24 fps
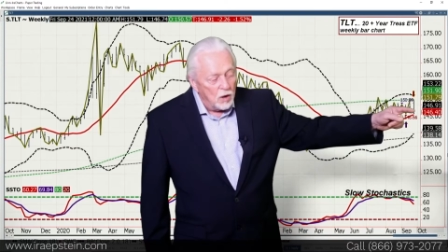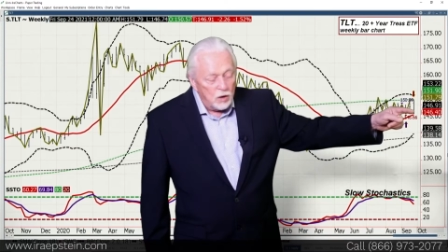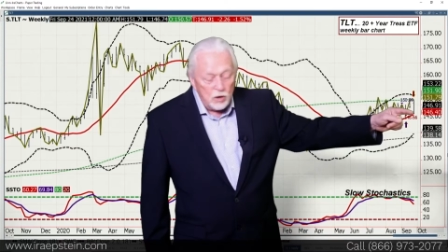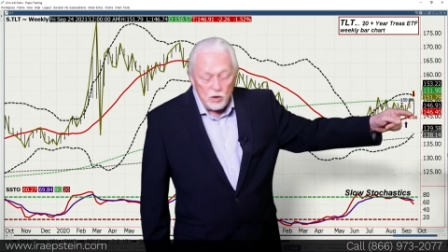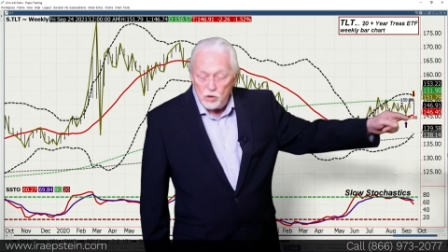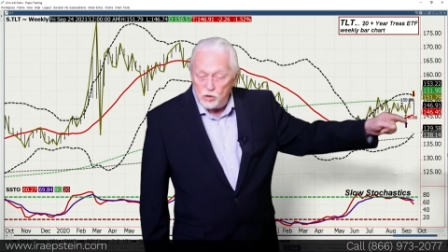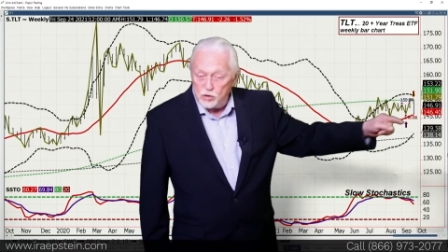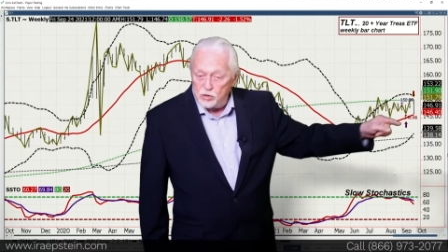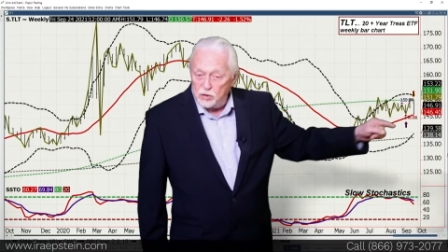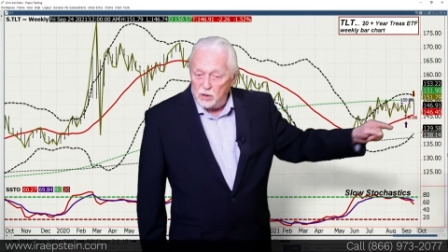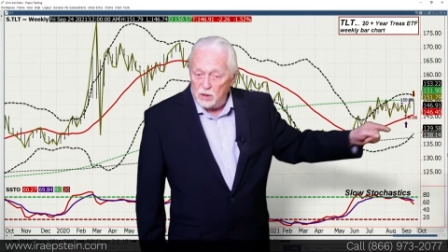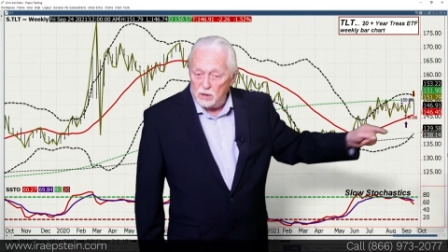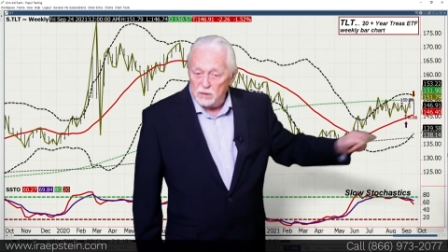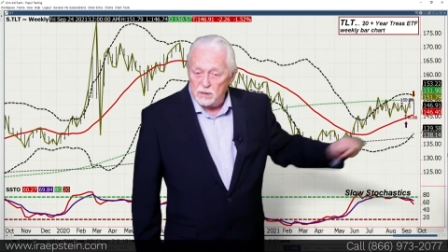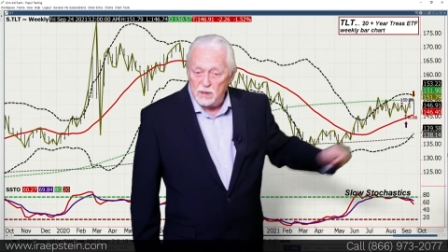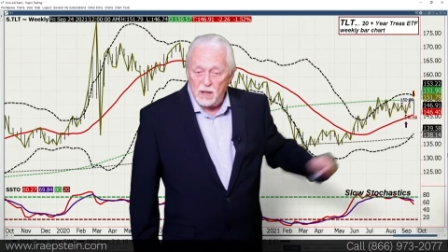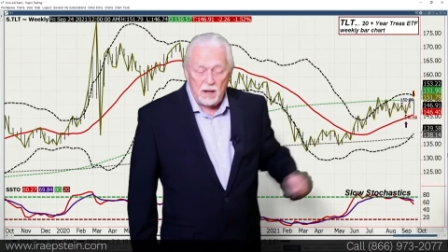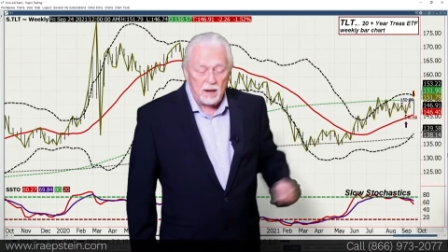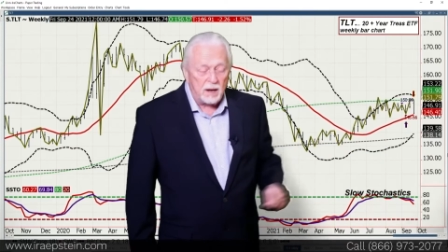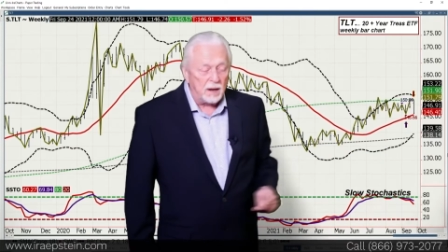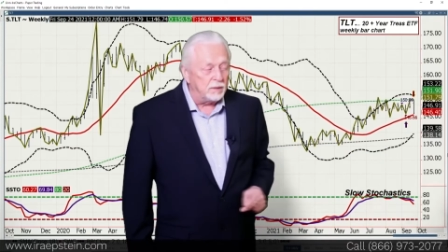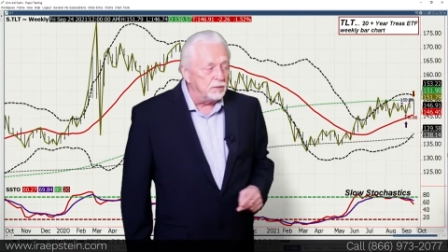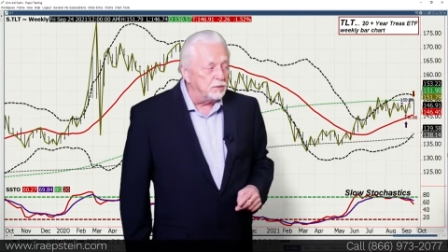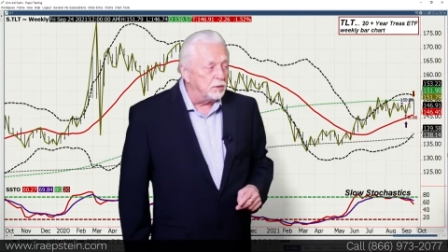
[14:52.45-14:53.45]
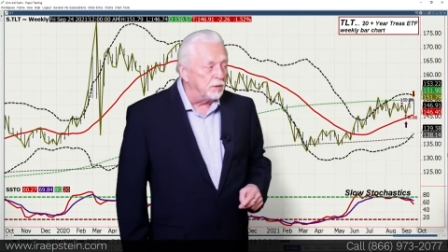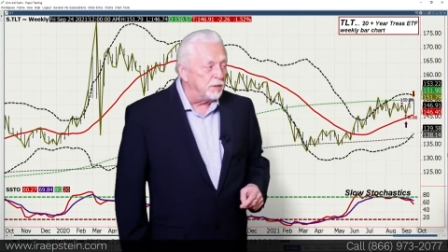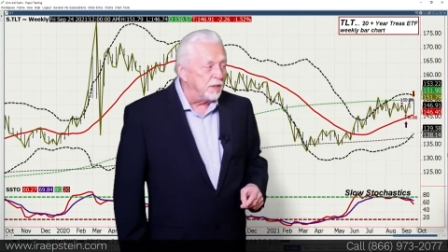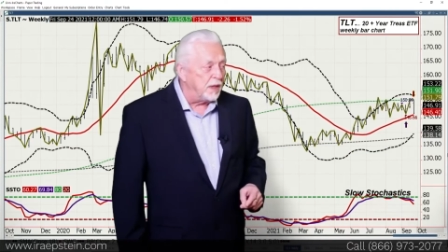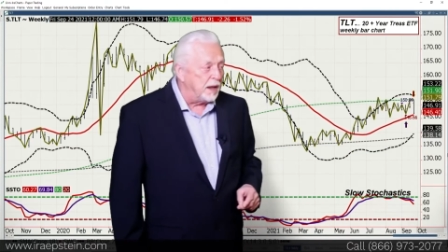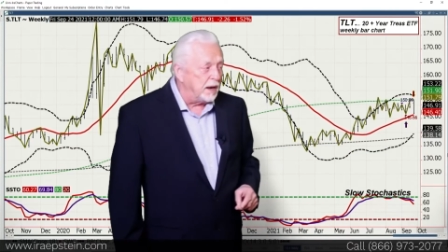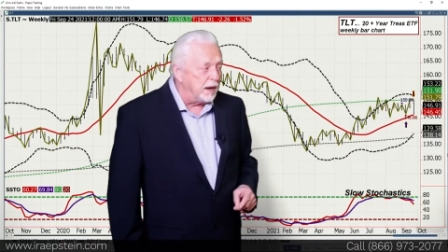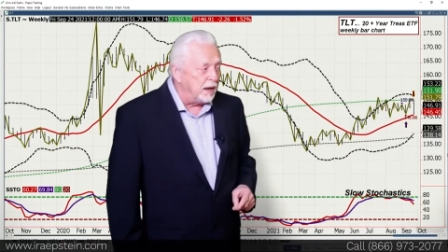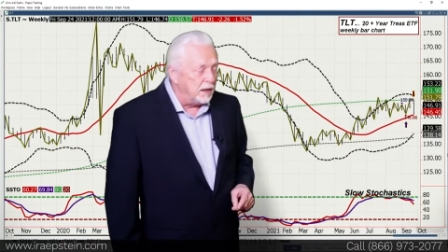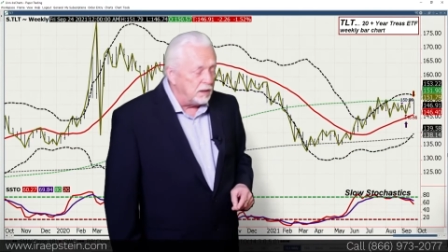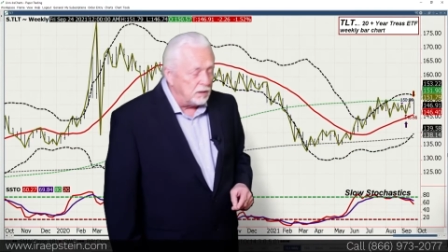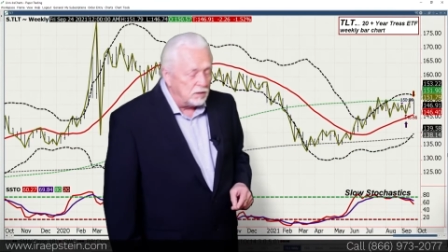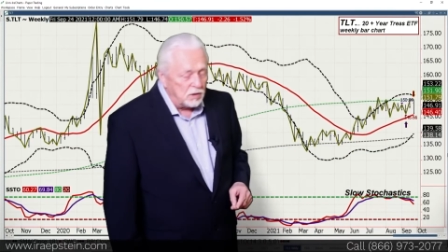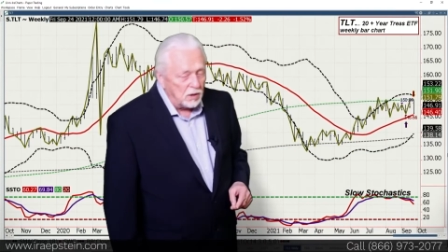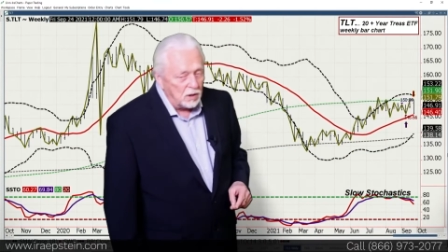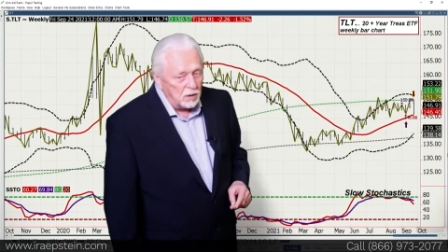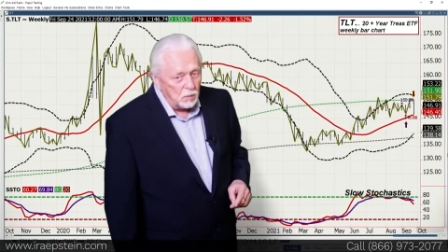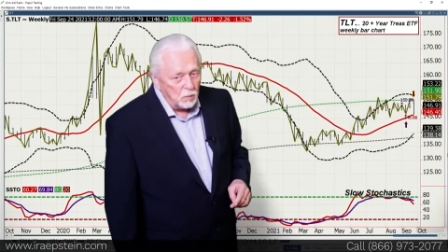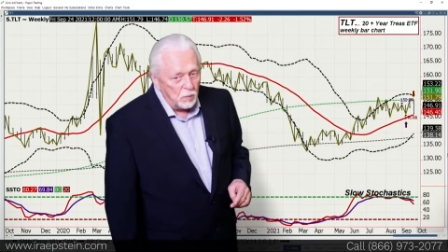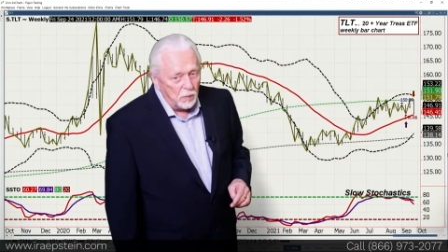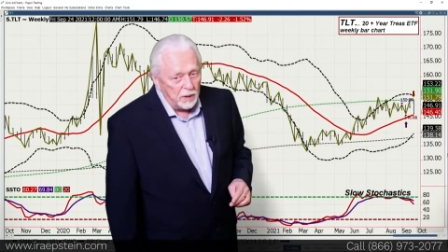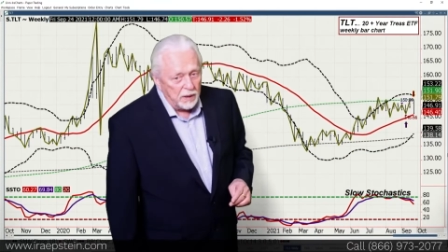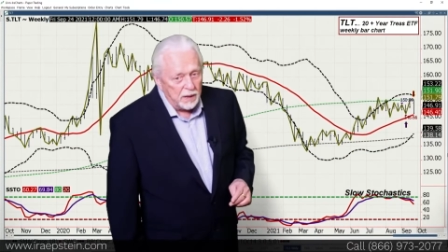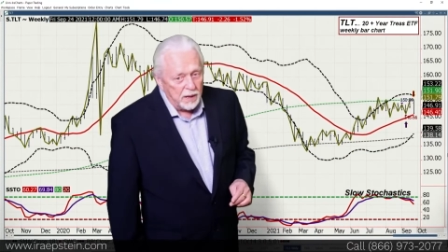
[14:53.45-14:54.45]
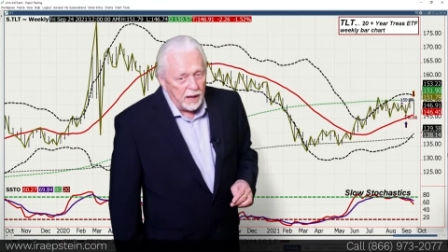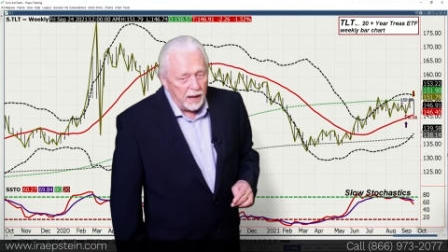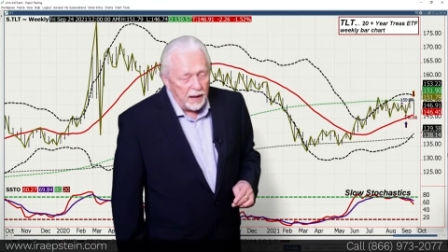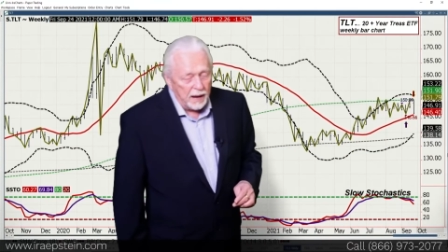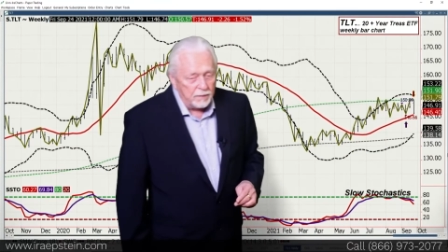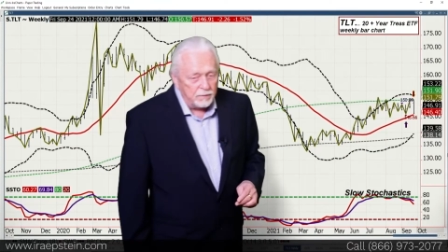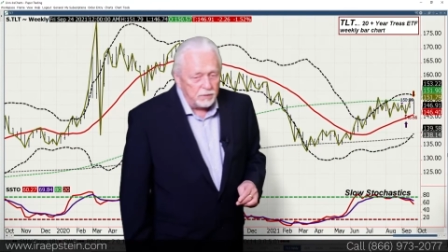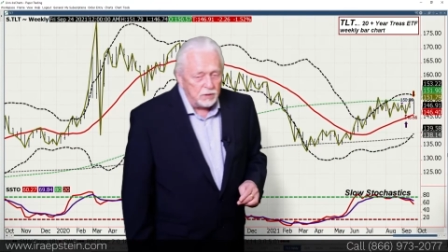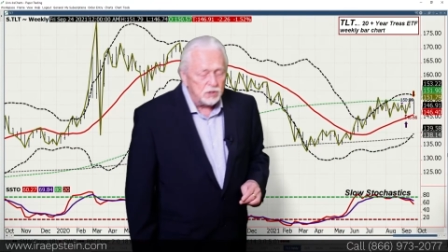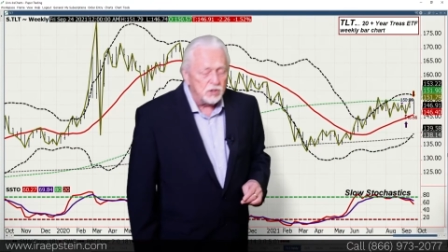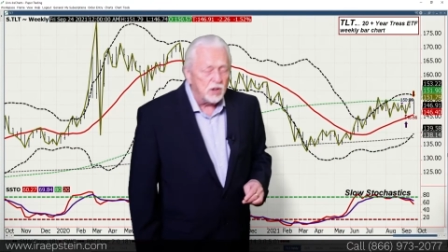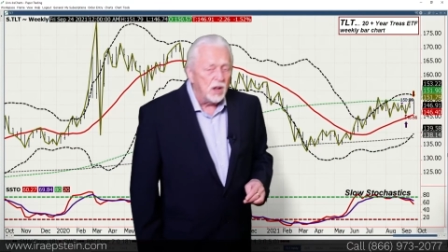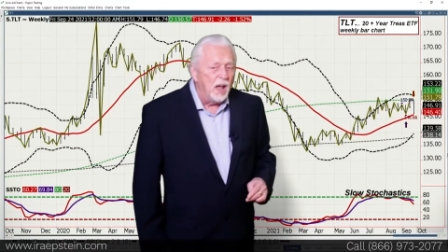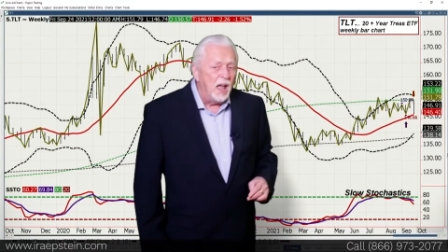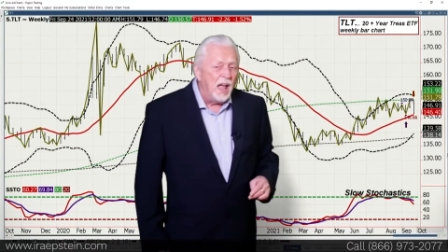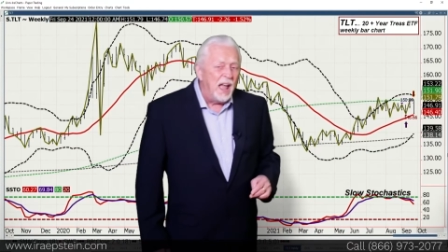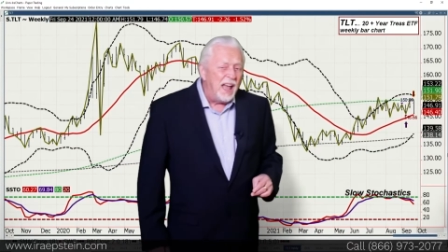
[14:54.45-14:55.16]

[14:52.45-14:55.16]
You're still not under that 18 week average.